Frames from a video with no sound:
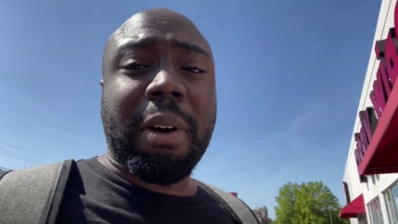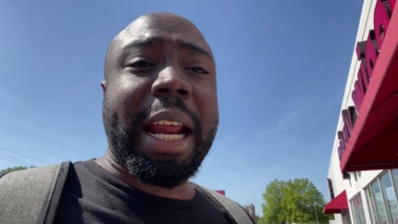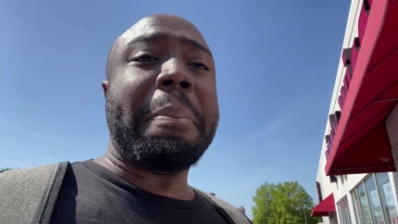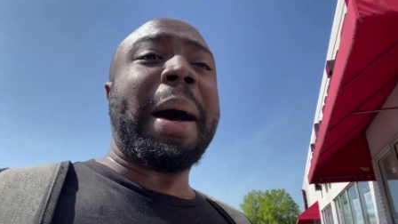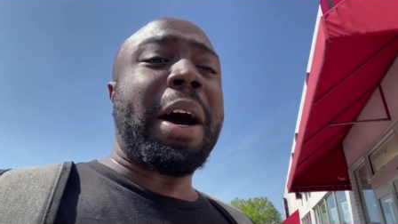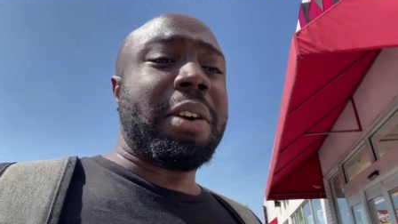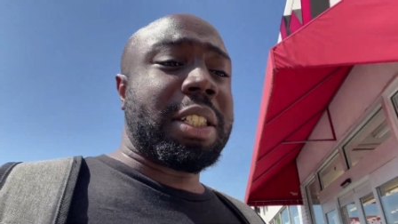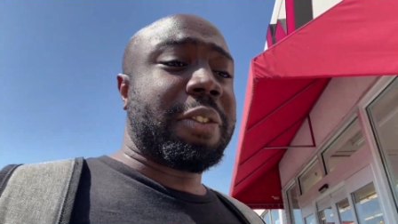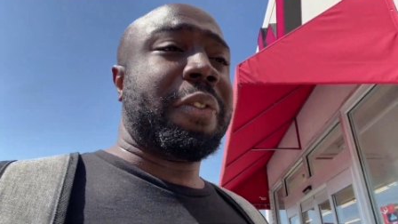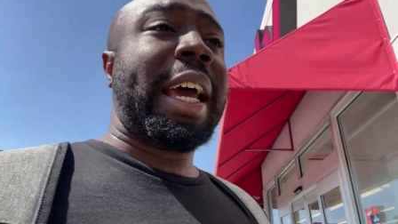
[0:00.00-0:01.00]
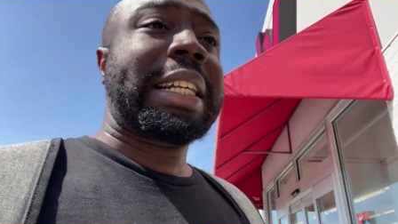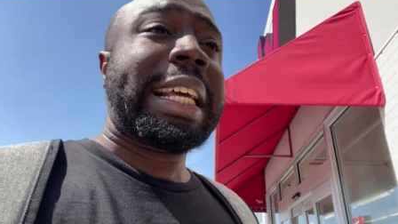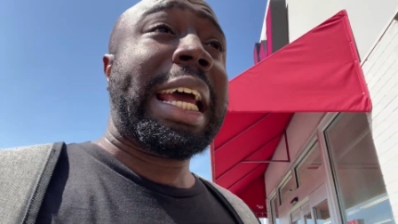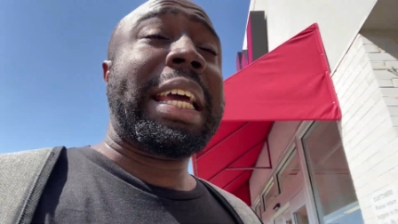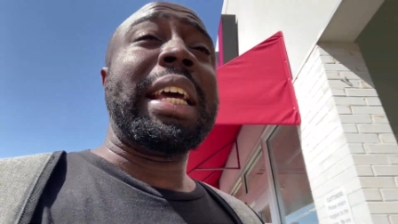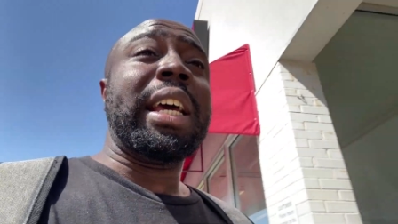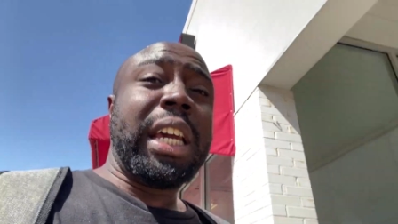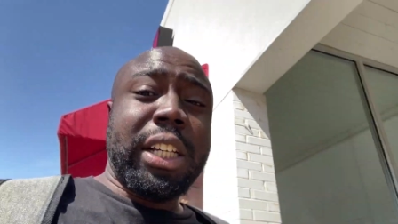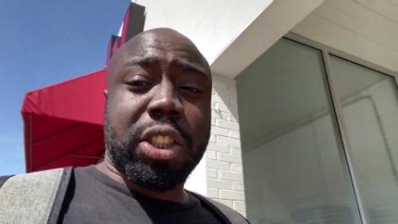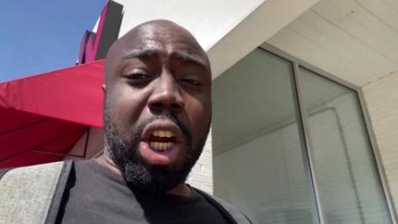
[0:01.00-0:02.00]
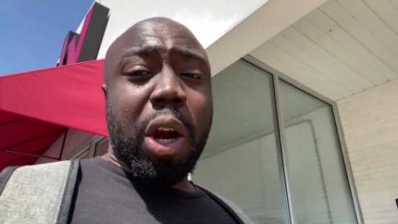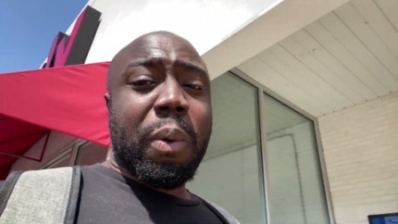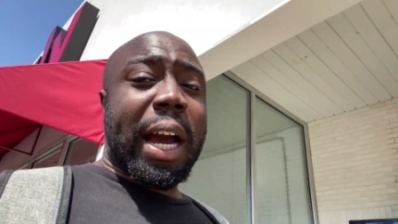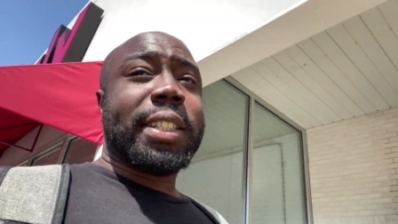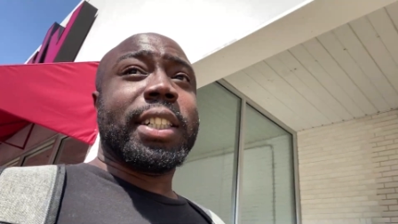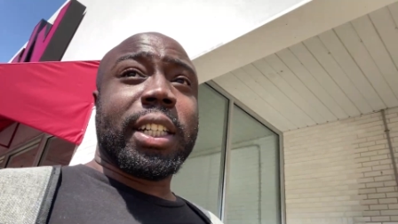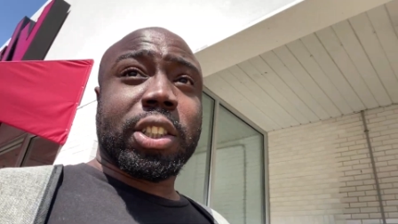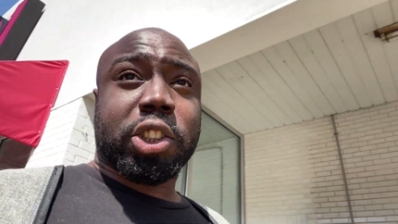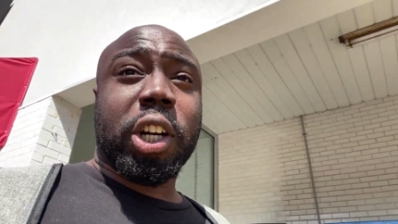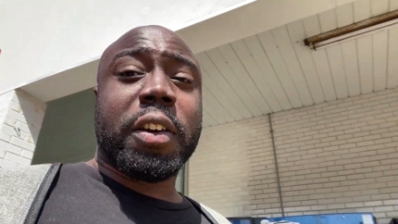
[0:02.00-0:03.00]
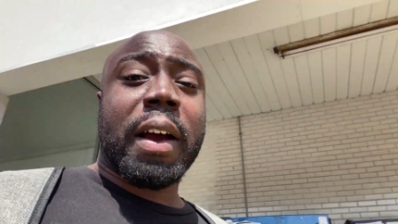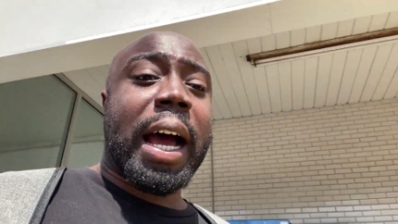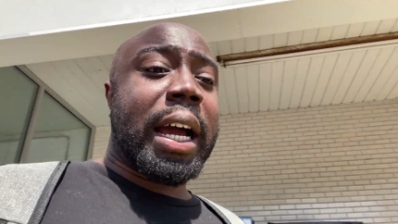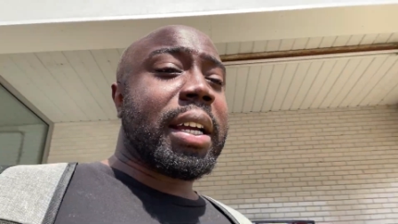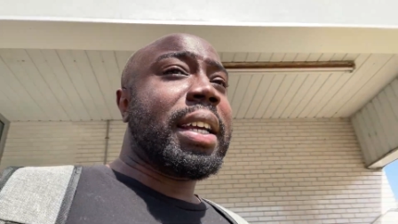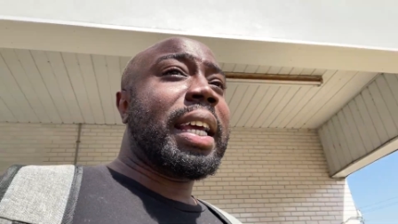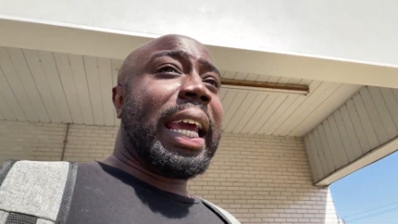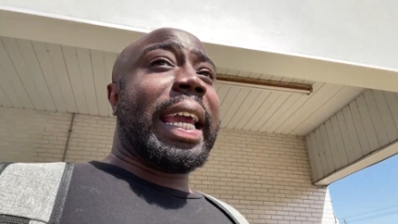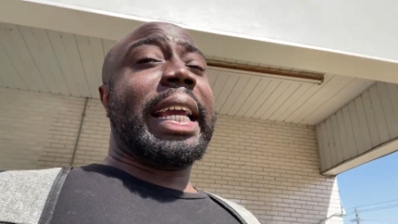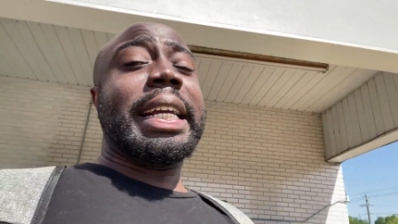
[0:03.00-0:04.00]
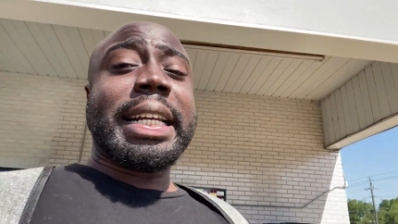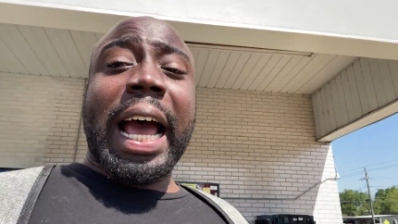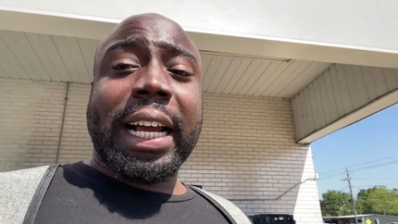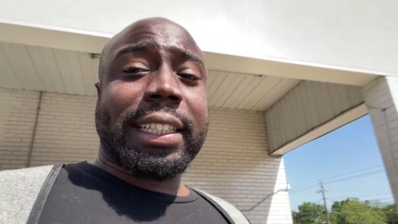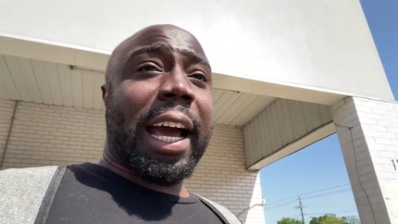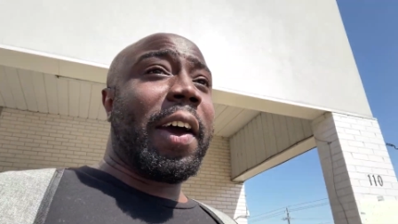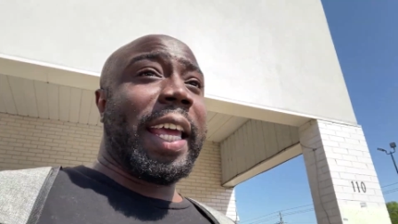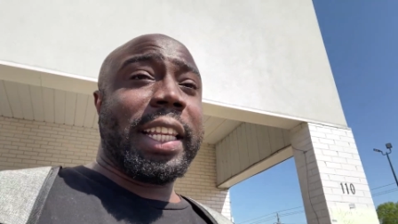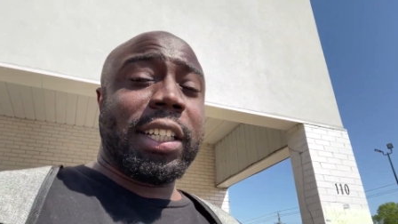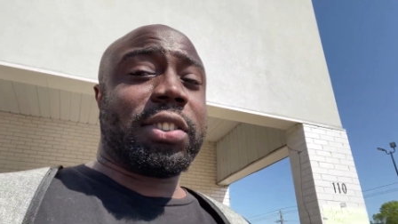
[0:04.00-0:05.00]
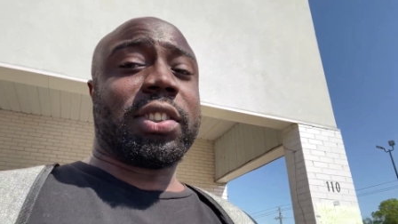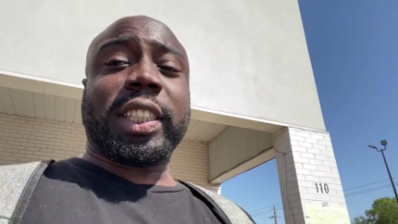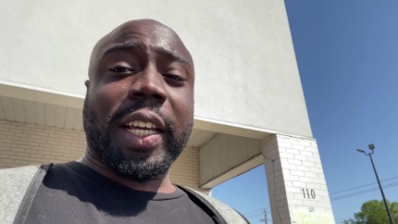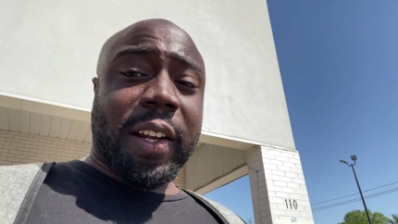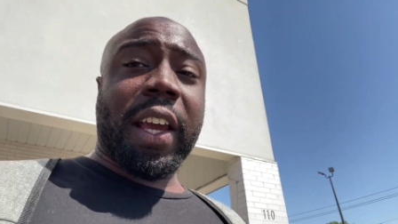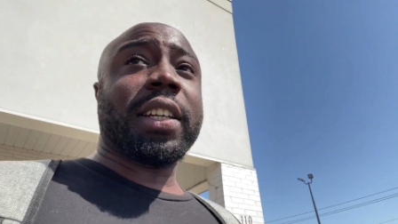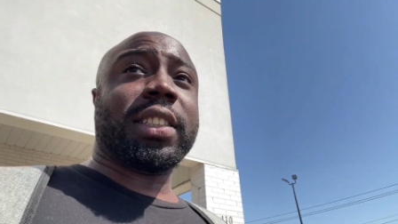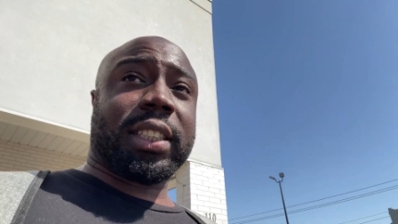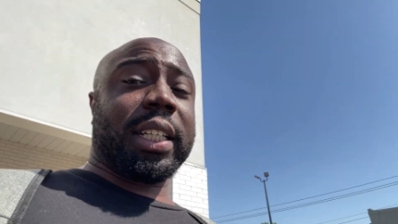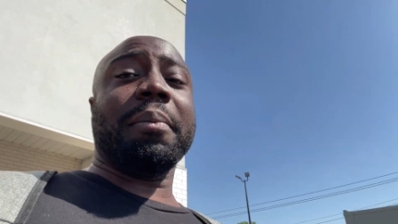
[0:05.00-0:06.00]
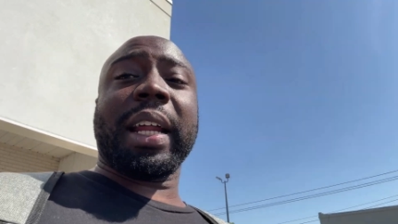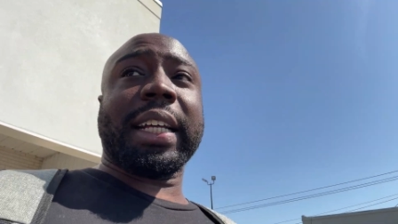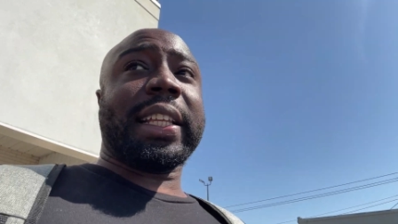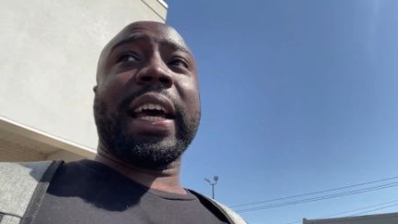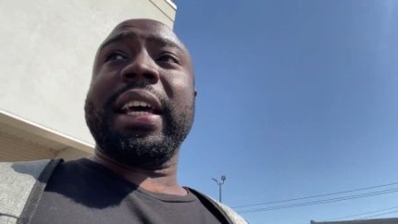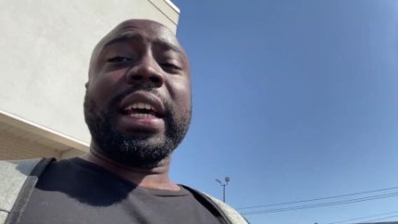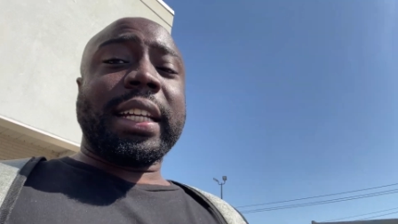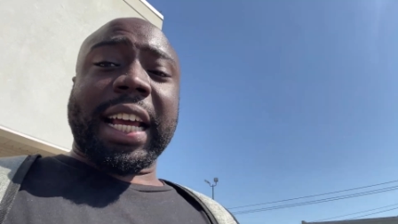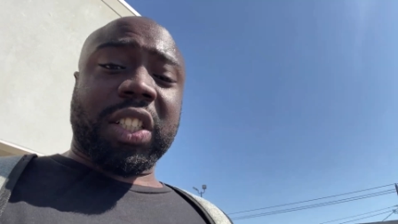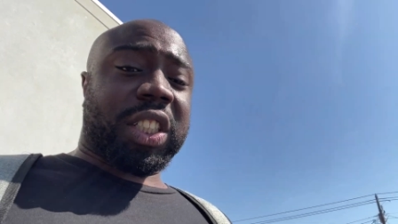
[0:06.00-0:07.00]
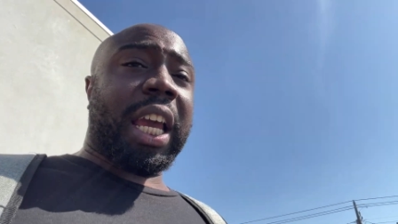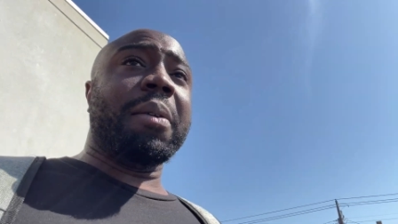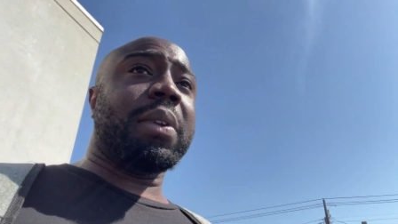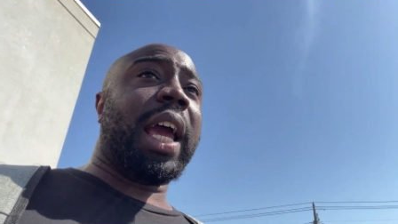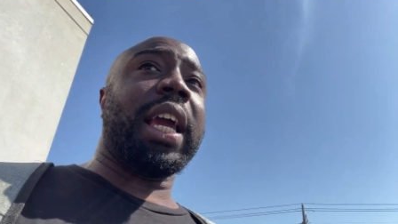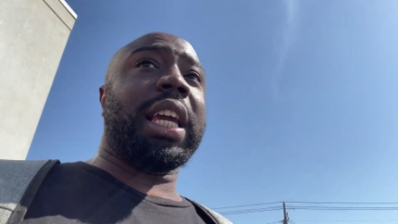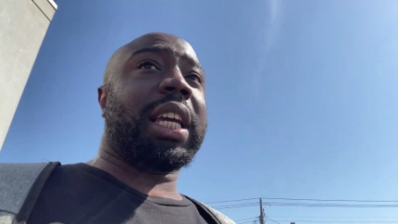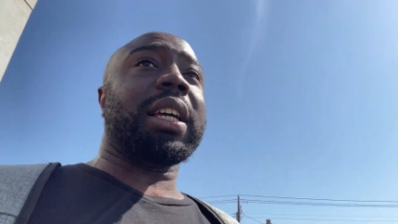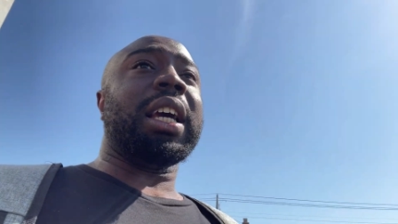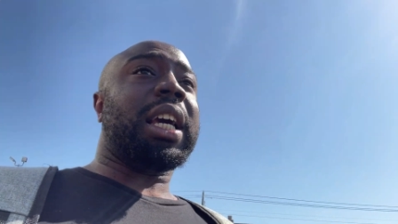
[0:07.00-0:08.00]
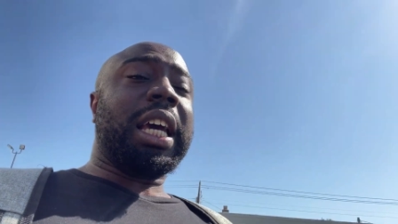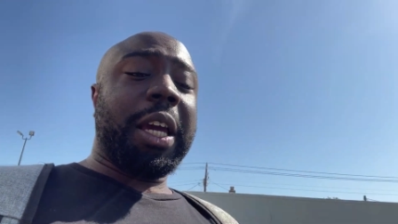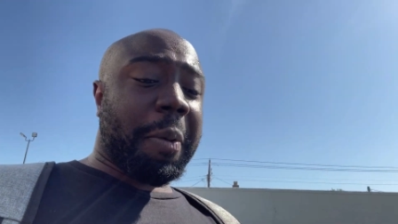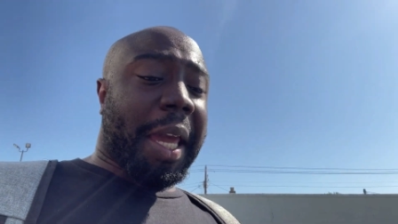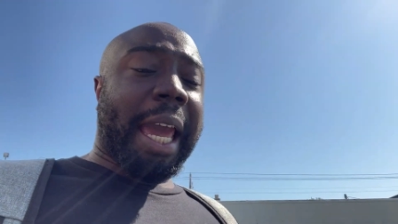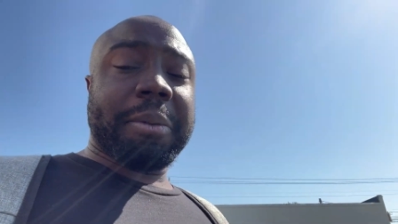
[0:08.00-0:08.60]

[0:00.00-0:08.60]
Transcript: right about is the fact that he turned YG under Shorty Rock and he knocked out at least 10 niggas or something like that that same day. He he became